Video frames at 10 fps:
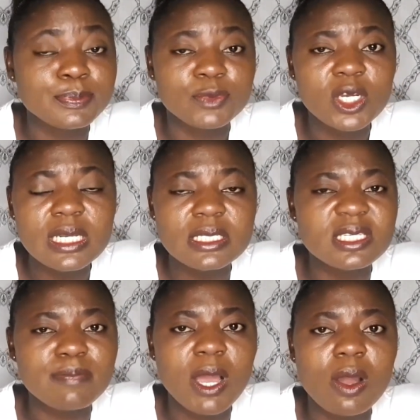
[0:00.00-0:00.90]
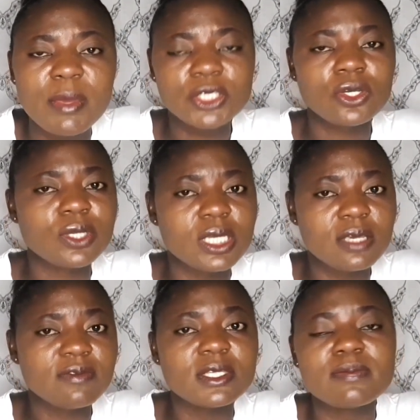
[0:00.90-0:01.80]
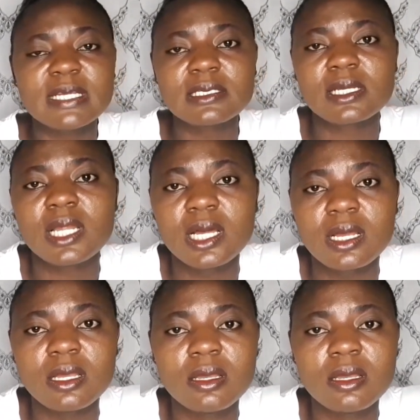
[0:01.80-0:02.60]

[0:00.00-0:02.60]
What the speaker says: knowledge is power. Make sure you give this particular